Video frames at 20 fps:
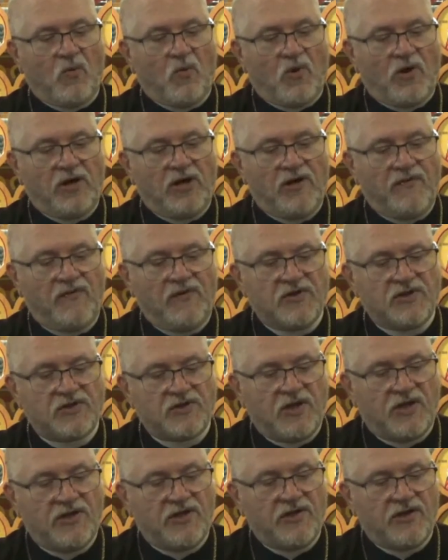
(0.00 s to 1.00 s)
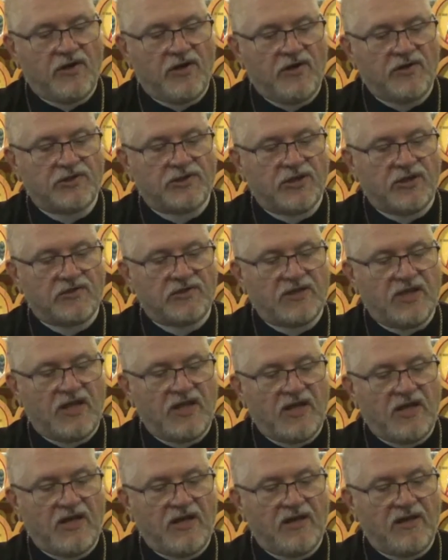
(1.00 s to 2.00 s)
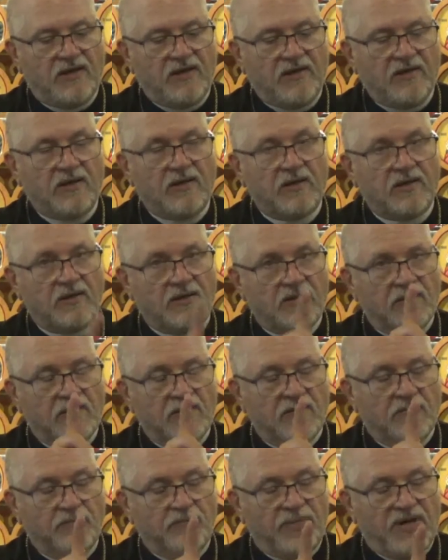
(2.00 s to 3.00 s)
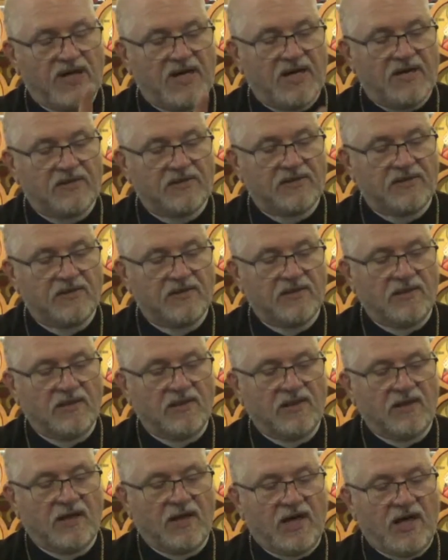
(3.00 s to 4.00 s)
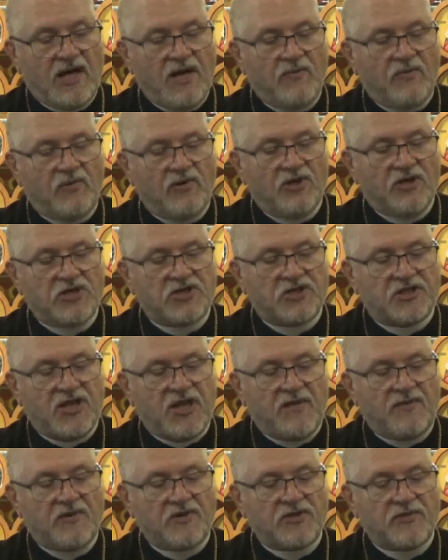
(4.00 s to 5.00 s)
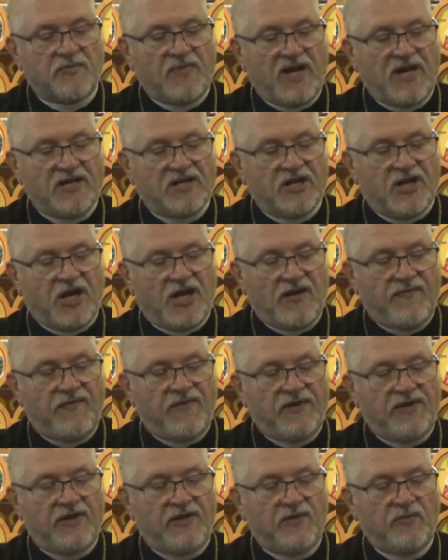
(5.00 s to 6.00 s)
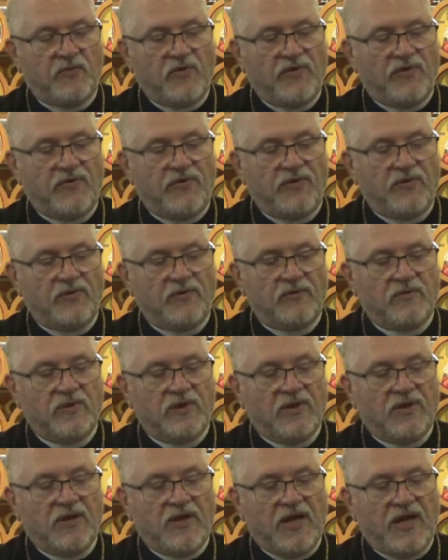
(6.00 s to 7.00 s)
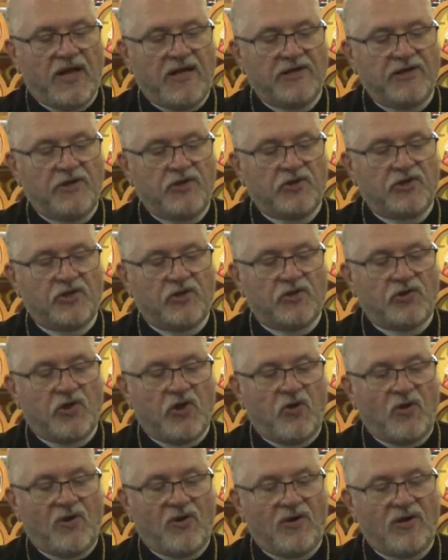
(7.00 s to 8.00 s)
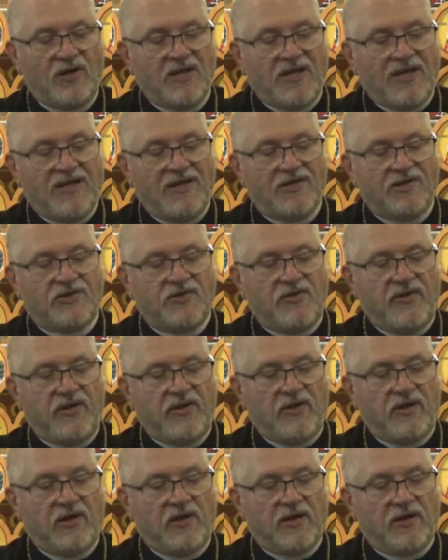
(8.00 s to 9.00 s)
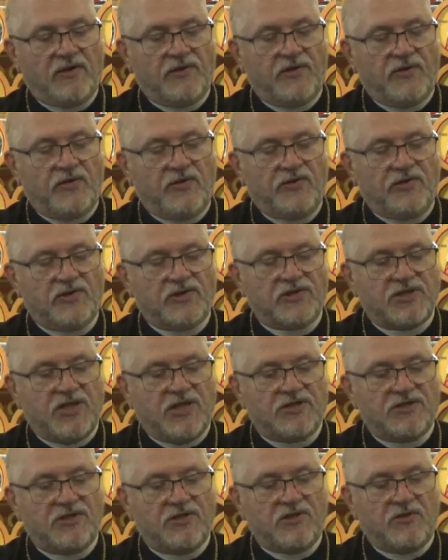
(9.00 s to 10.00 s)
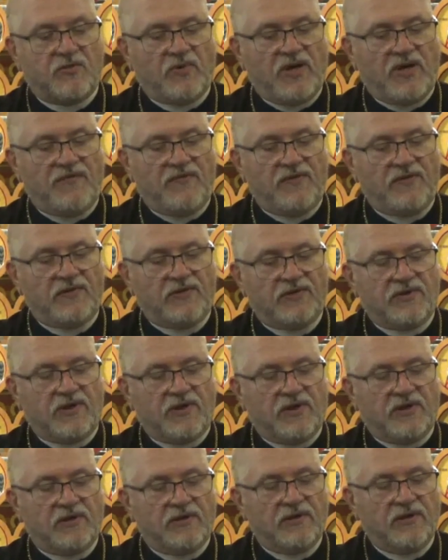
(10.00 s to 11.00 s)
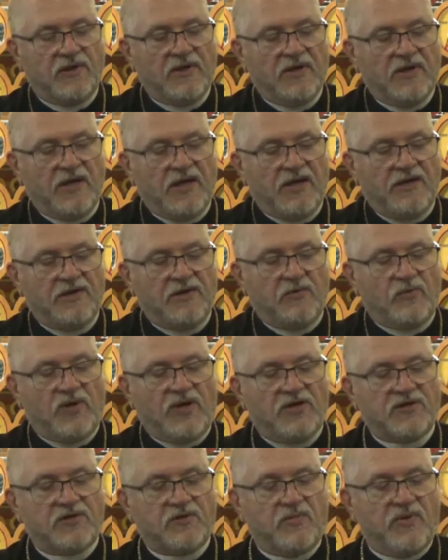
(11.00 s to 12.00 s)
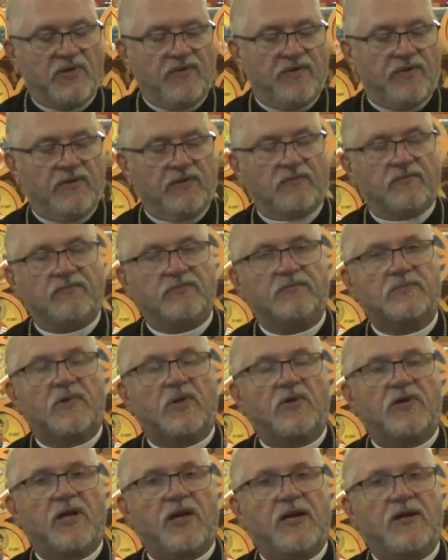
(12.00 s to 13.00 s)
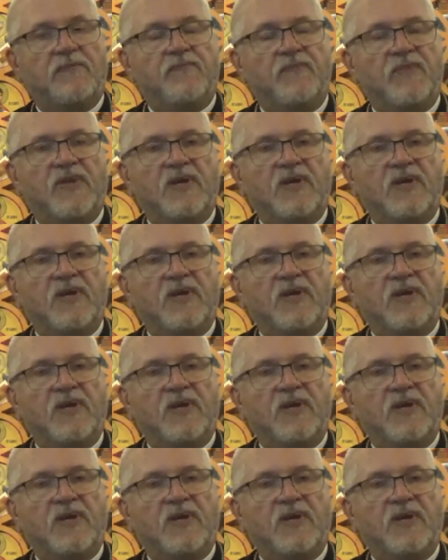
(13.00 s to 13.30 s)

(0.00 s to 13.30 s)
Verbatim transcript: Whatever is on the earth shall die. But I will establish my covenant with you, and you shall go into the ark, you and your sons and your wife and your daughter, and your wives with you. Okay?